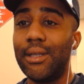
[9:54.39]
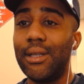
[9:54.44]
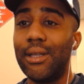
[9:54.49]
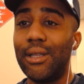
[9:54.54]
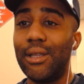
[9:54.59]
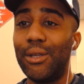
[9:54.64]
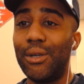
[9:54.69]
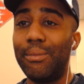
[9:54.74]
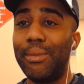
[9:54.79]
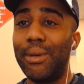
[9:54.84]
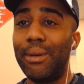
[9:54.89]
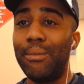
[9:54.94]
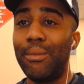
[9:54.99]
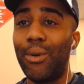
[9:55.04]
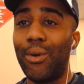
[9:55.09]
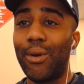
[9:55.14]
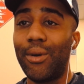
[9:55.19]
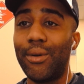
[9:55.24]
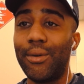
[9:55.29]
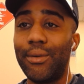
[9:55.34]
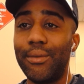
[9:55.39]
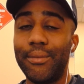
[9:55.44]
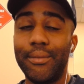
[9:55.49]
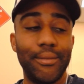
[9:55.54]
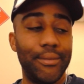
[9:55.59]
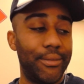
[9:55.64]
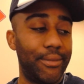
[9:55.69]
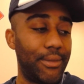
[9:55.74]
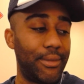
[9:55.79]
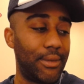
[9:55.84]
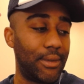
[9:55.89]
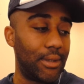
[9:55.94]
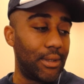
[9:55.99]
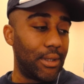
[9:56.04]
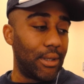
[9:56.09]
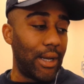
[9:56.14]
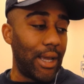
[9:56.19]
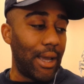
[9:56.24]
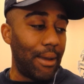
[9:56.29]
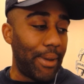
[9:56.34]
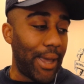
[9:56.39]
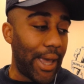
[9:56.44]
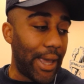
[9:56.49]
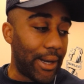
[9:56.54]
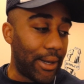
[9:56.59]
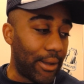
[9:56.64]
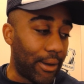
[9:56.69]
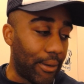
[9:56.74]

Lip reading: a little bit more, so not bad